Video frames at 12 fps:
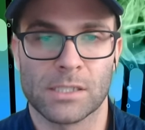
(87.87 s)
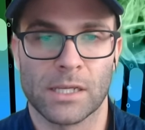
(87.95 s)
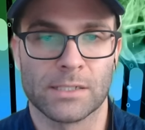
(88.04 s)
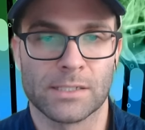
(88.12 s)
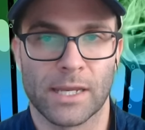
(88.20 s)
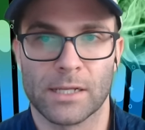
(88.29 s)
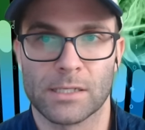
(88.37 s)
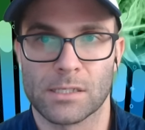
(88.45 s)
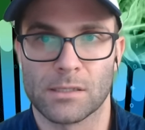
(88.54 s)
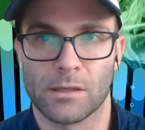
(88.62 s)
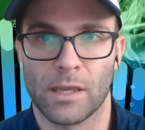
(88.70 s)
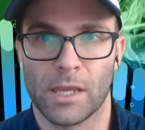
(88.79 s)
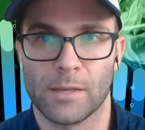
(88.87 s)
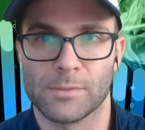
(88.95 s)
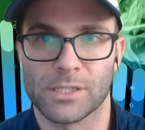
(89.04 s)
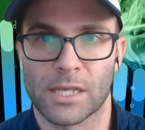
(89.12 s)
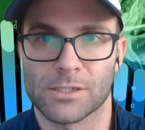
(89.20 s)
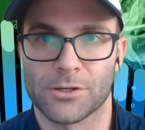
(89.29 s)
And to get into the games
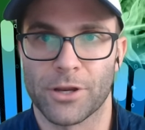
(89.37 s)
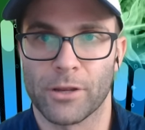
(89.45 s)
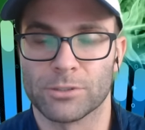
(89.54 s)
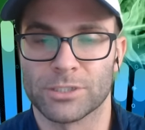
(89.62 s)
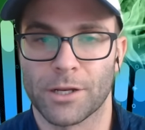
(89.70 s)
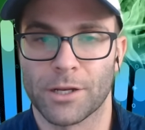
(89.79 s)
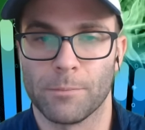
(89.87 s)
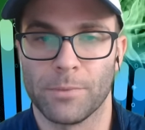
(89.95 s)
yesterday, which ended up